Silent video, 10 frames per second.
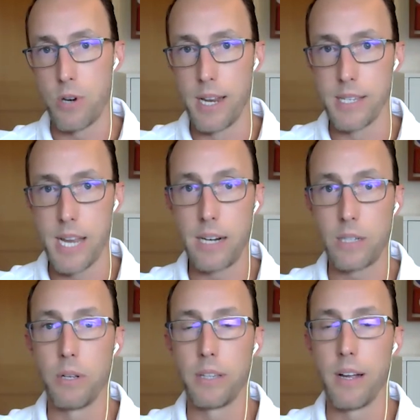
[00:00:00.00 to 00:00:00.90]

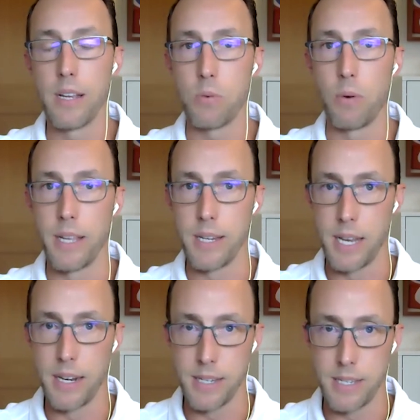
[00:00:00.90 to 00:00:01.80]
transact with us, when they
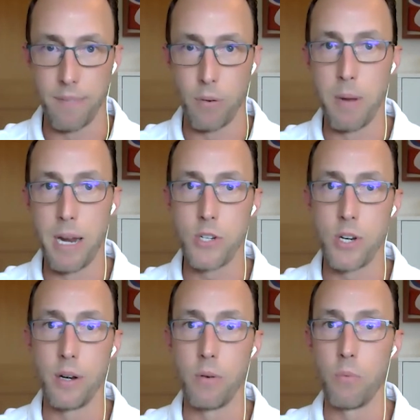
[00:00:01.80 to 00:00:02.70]
send us
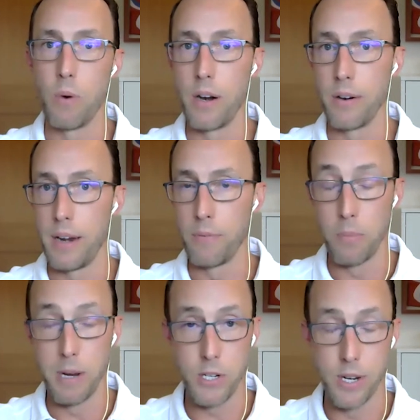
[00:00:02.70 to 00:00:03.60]
information, where
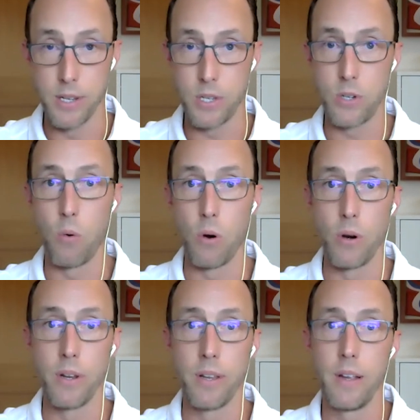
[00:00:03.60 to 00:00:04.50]
information is
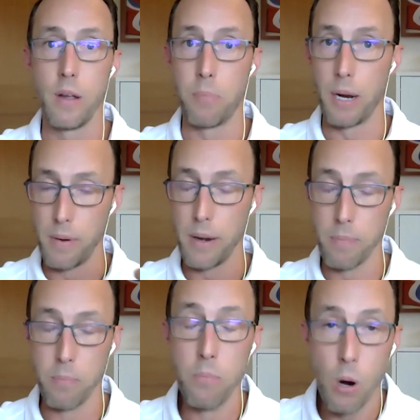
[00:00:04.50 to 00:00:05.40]
stored, but
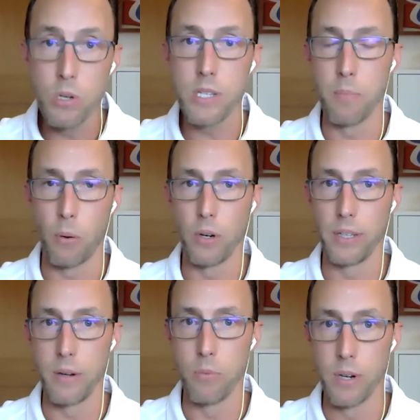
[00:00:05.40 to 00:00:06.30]
most
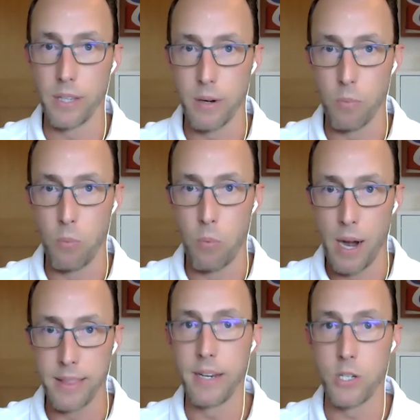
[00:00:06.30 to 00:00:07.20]
importantly, really
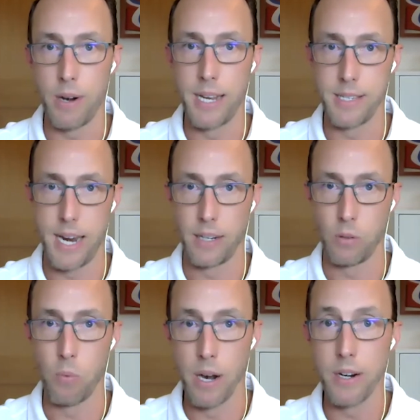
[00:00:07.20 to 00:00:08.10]
when they
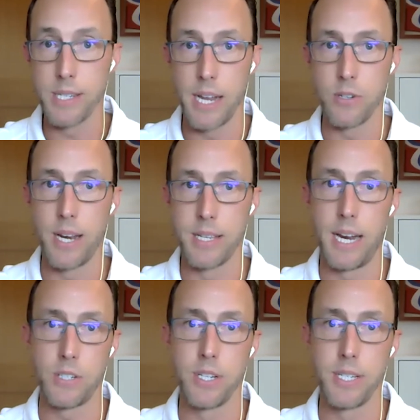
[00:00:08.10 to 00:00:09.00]
transact, where is that
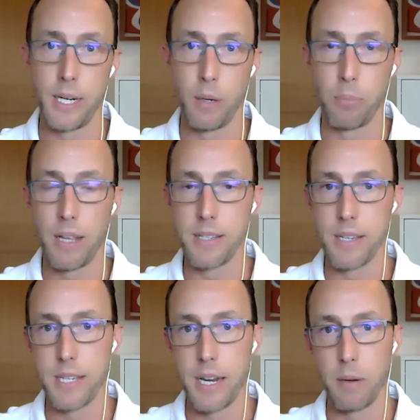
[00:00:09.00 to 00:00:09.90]
transaction taking place?
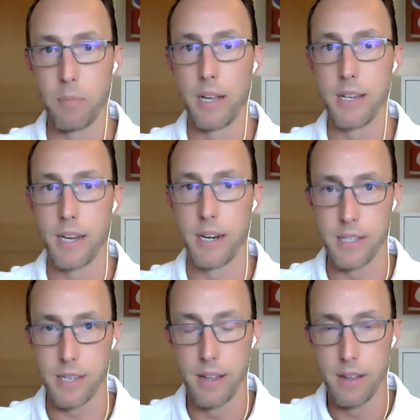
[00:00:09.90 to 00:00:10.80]
It's taking place and
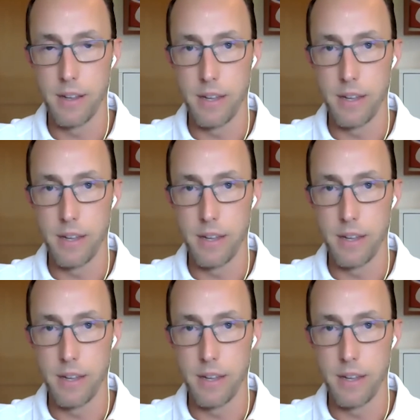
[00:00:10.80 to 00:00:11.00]
it's